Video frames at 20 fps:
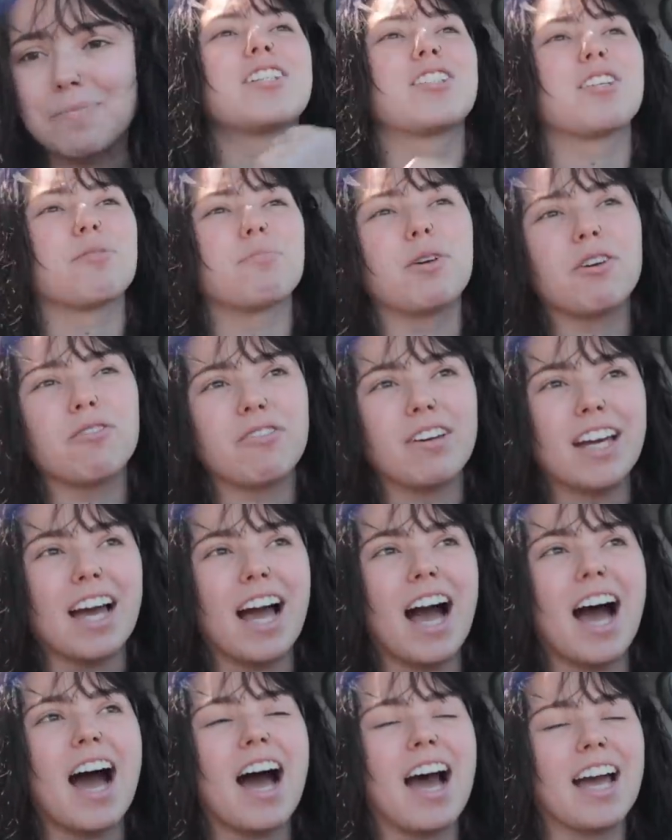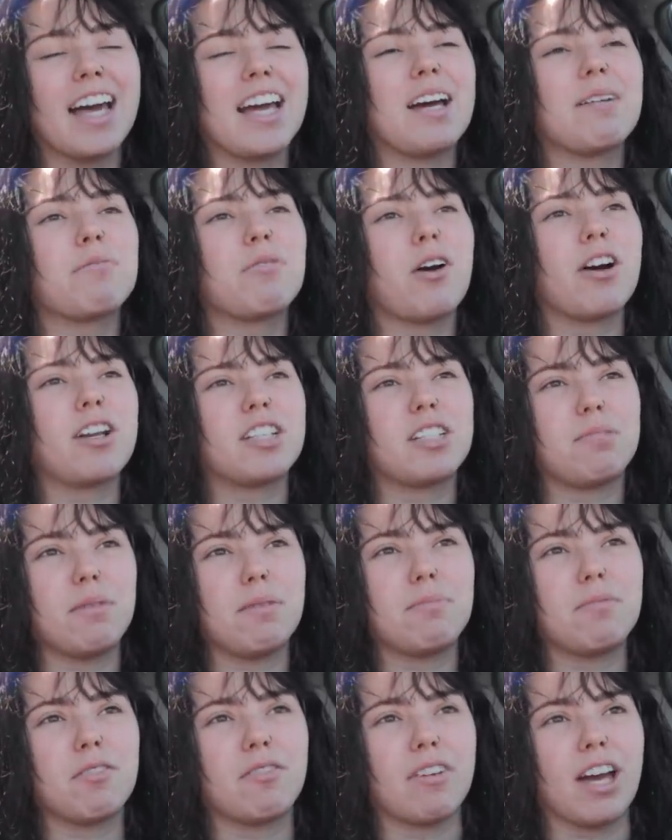So moving, I am going to be
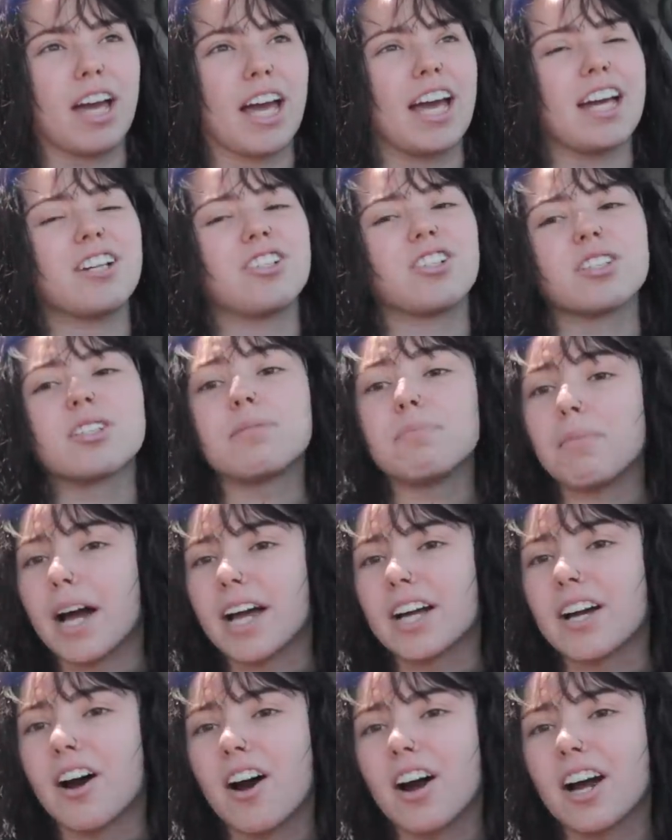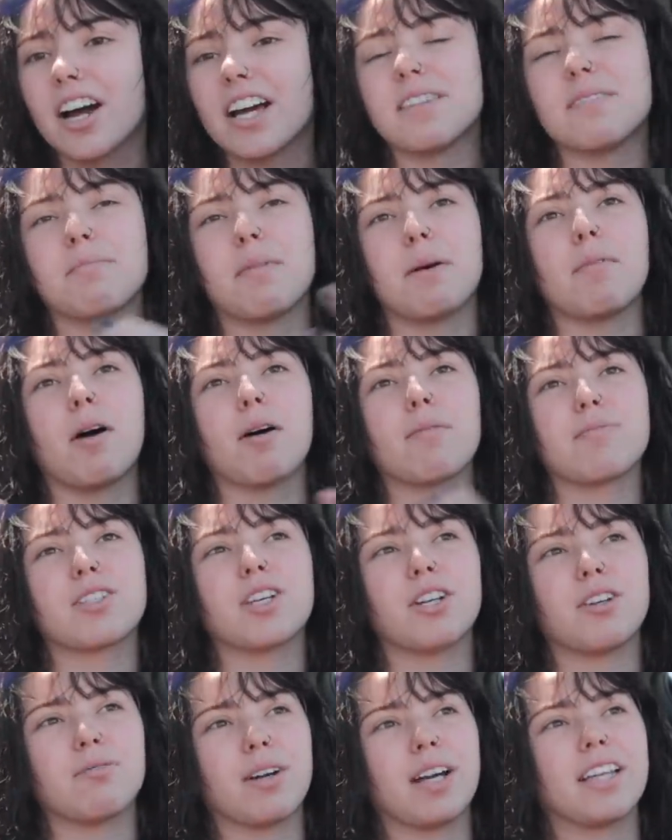moving in just my car and then my mom's
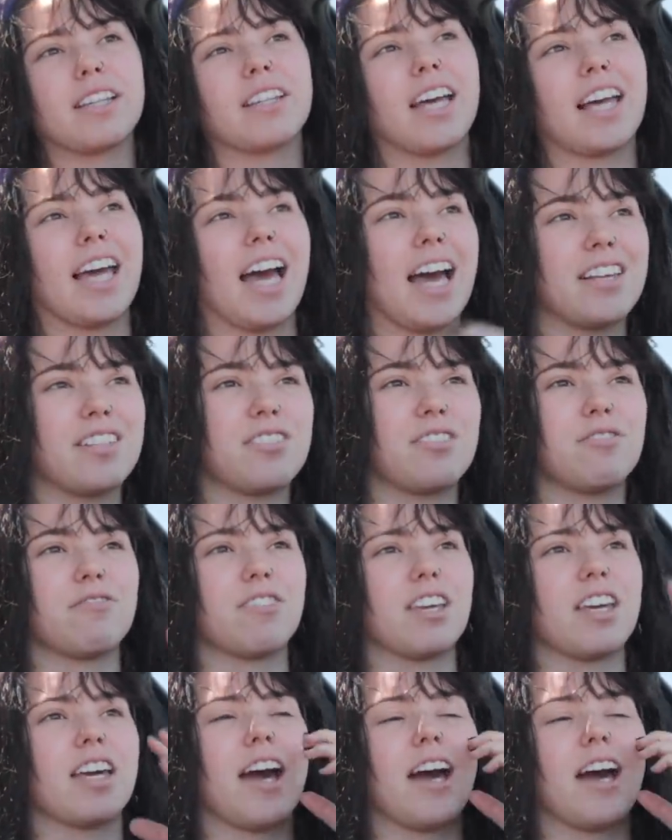gonna rent like an SUV